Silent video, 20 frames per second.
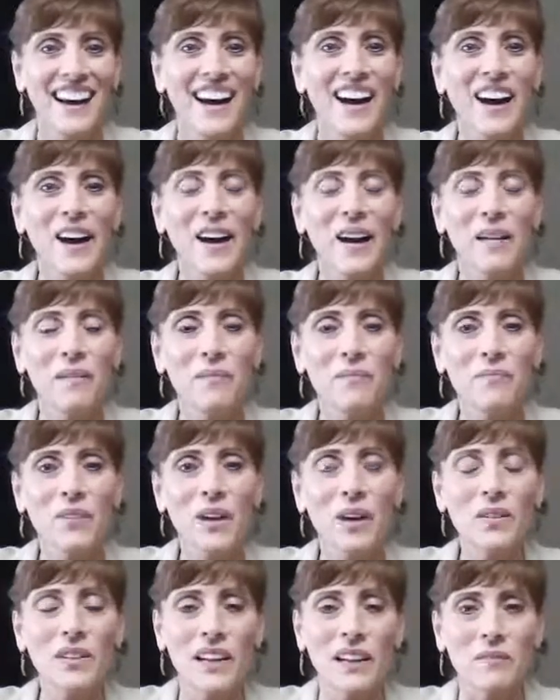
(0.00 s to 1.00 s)
um,
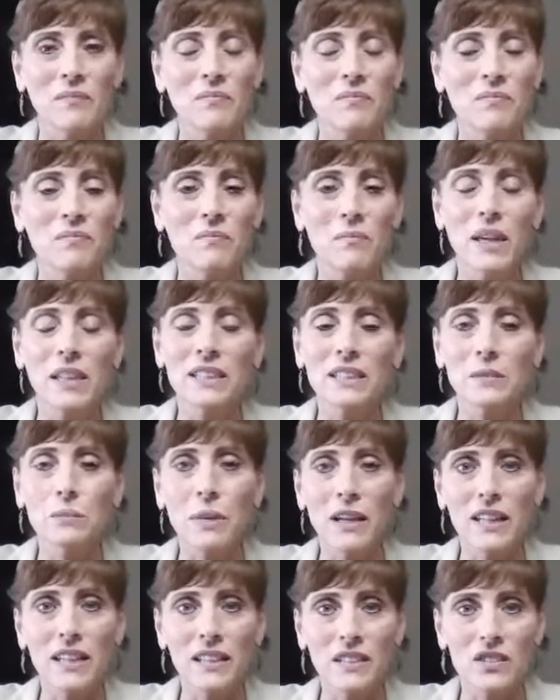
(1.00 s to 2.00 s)
okay, Basic
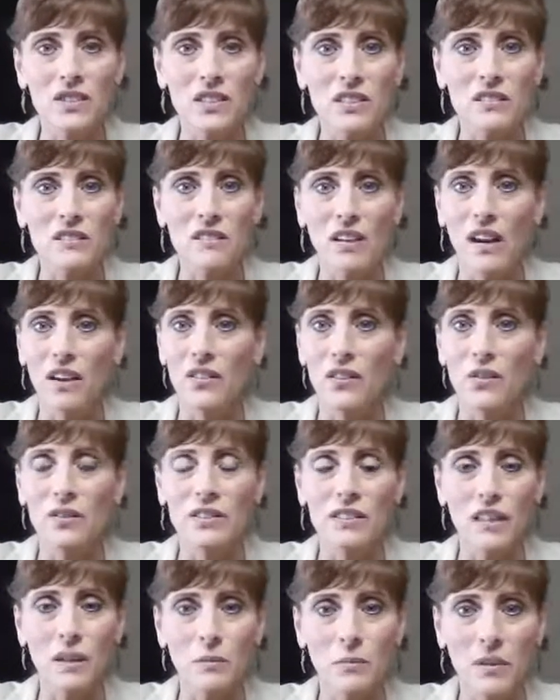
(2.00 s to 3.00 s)
biology, although it's
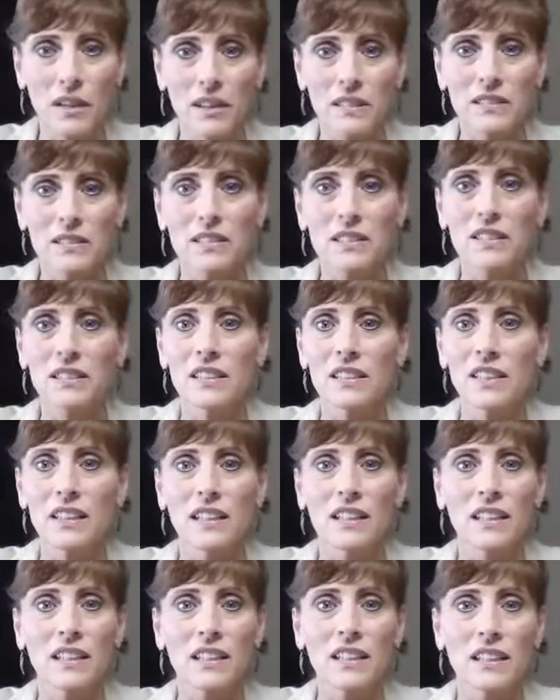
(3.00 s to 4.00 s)
complex, the
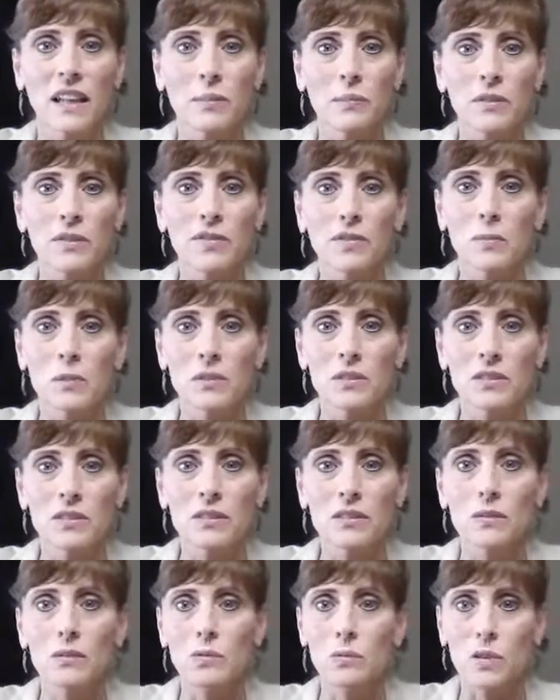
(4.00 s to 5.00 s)
innate and adaptive immune
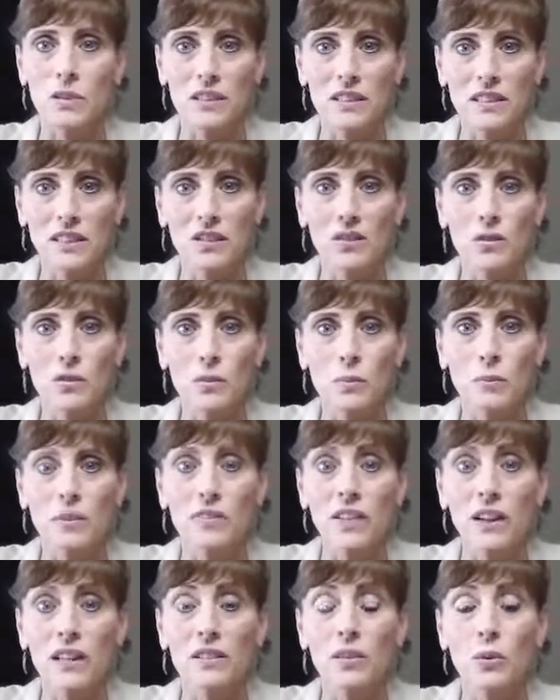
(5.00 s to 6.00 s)
systems work together to
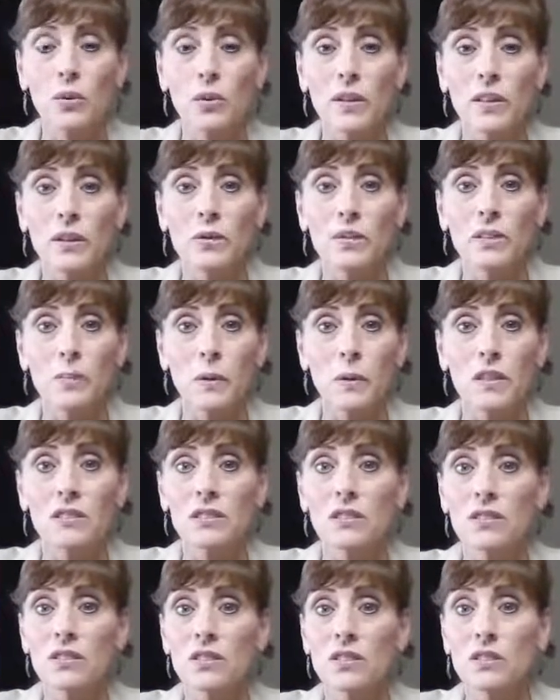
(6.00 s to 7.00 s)
provide quick
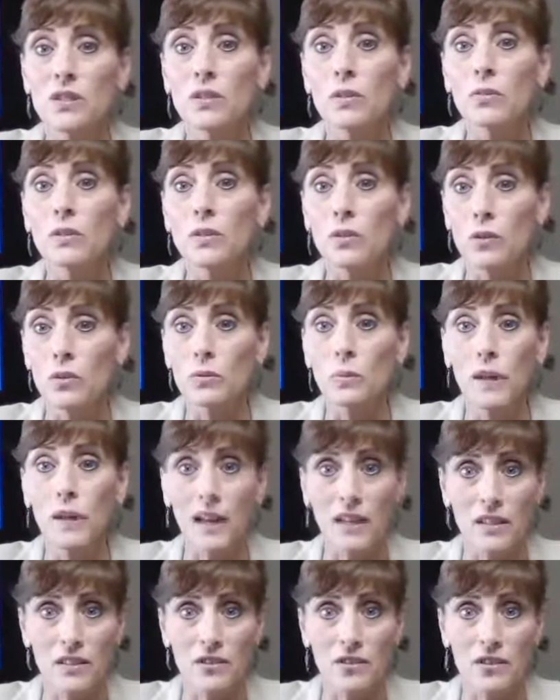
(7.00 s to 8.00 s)
responses to new and old
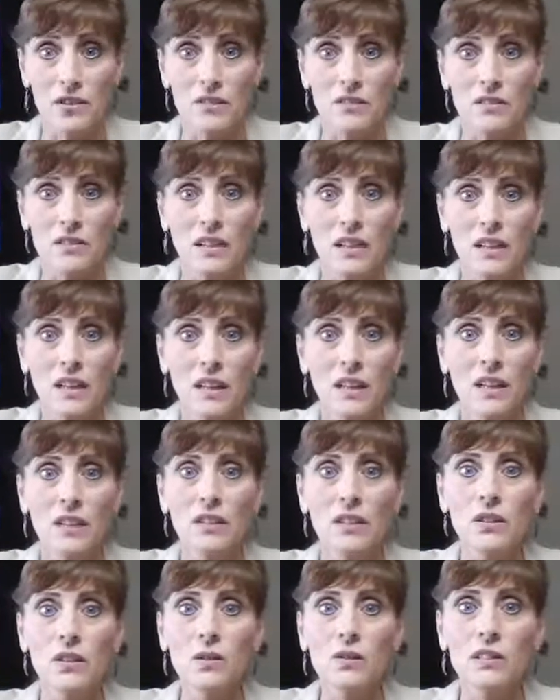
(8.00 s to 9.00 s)
pathogens
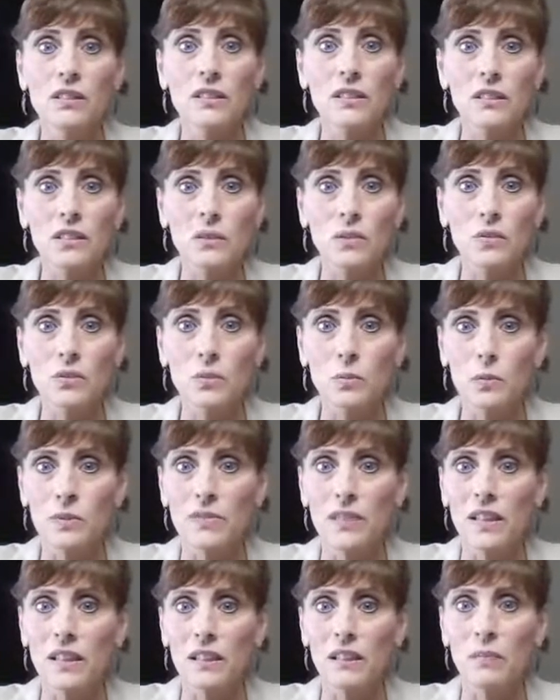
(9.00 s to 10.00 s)
using the tools
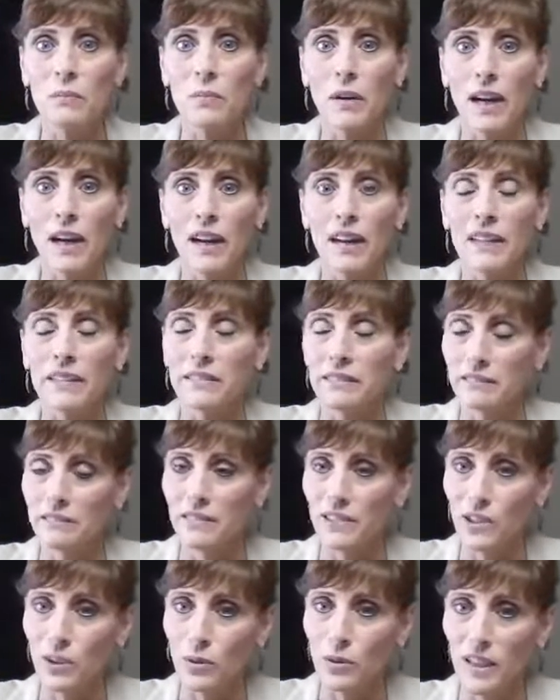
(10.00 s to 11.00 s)
provided by,
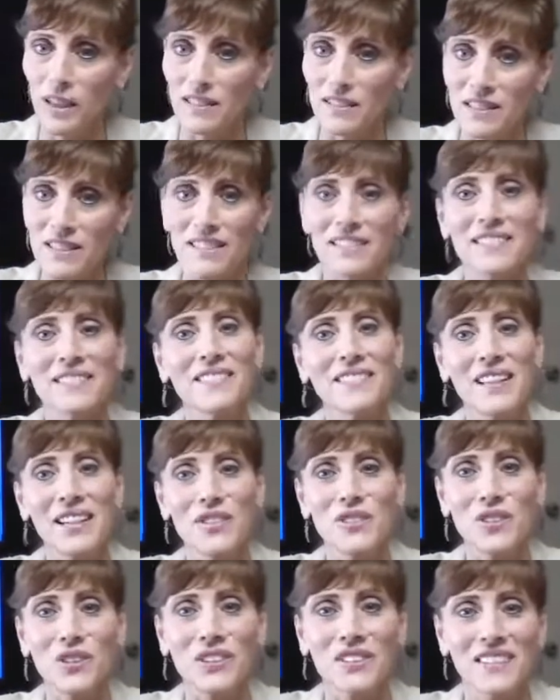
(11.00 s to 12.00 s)
you guessed it,
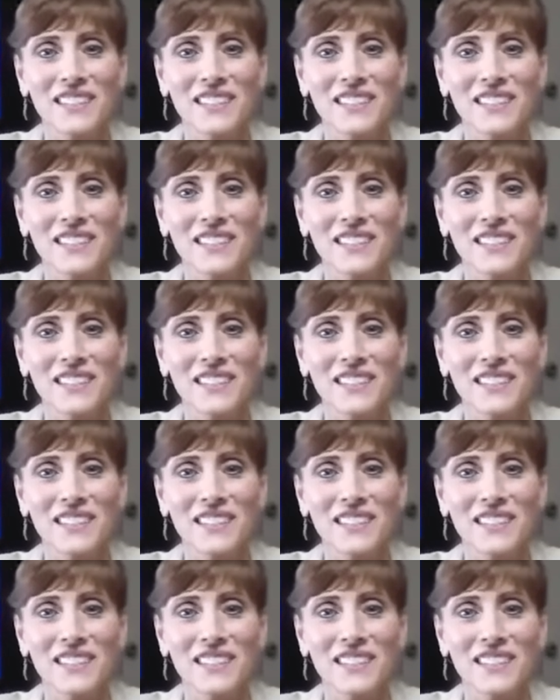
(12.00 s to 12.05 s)
nature.